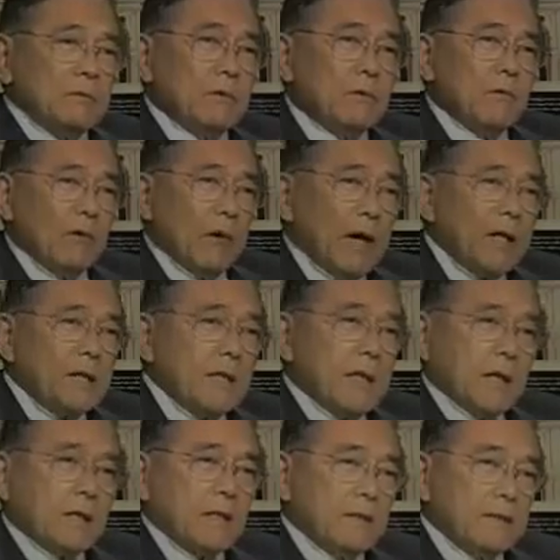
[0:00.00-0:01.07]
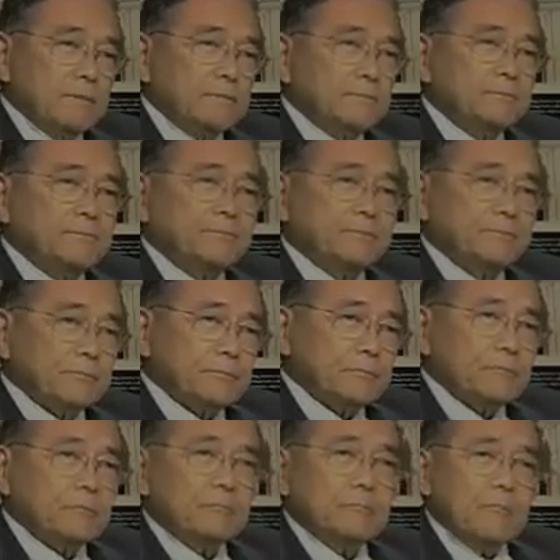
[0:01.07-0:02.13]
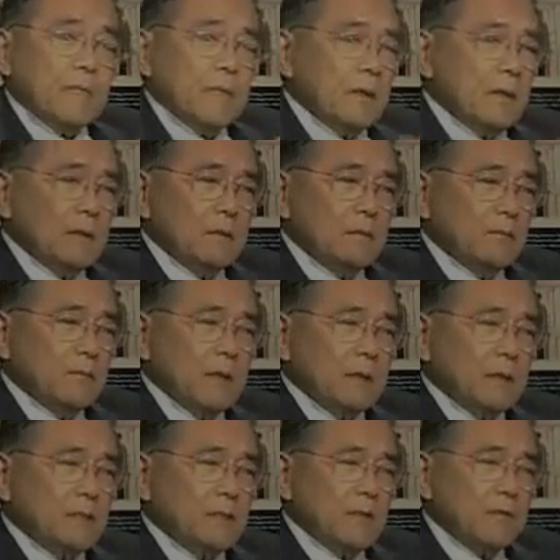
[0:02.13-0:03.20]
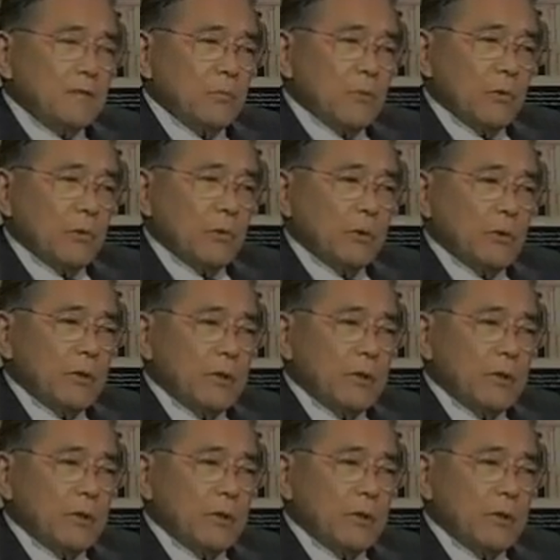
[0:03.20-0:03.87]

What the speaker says: grind at them in a much more